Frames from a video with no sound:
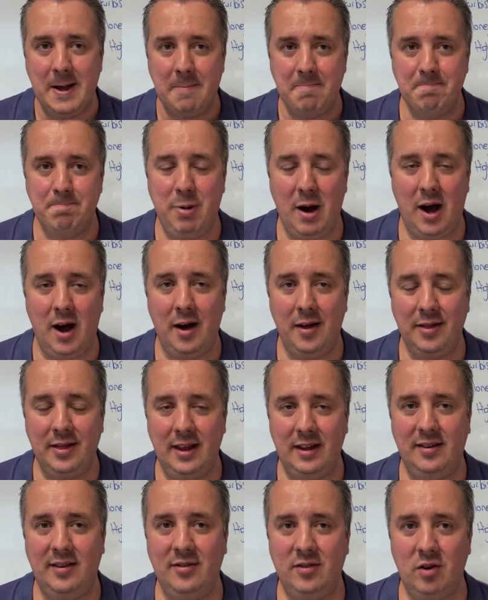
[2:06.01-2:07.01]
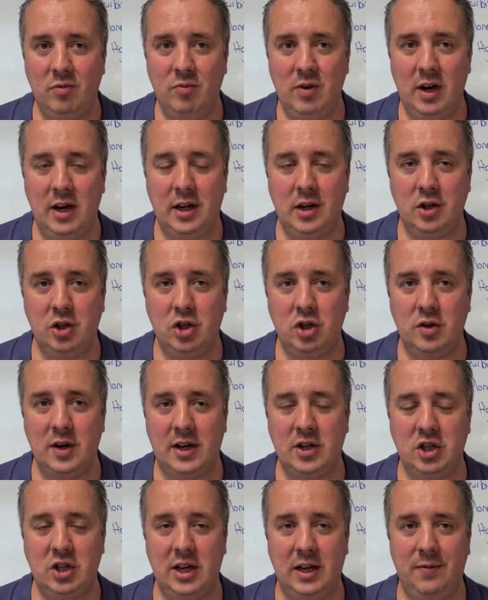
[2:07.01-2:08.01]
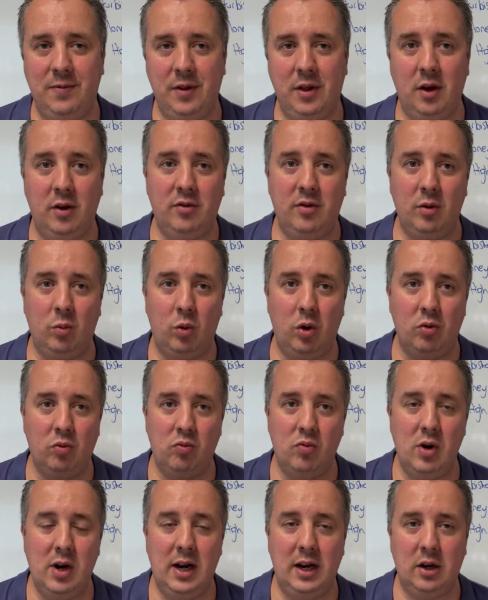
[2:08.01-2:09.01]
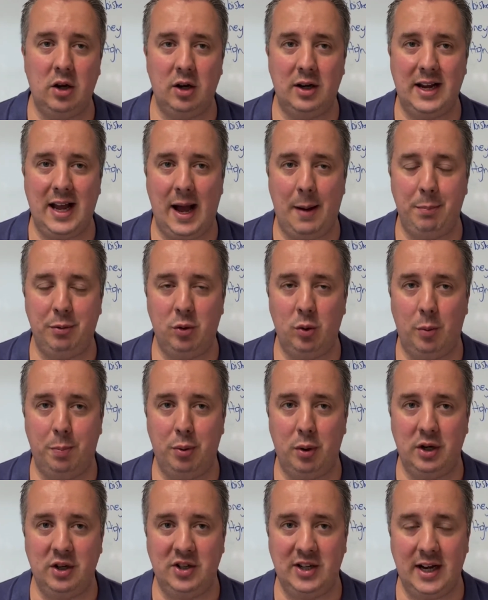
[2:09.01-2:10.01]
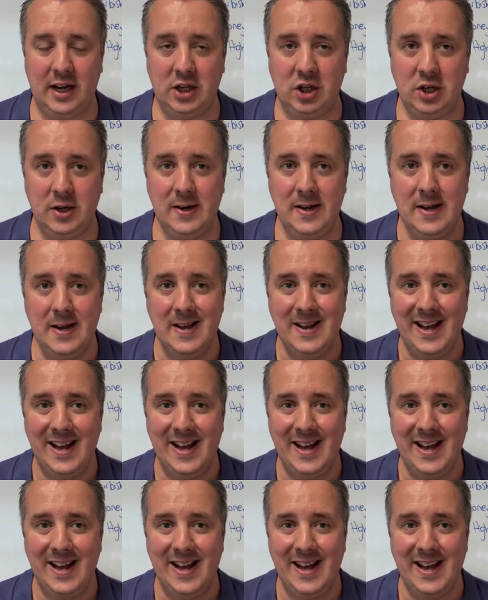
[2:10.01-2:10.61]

But this is a really good strategy for those that want really good capital appreciation.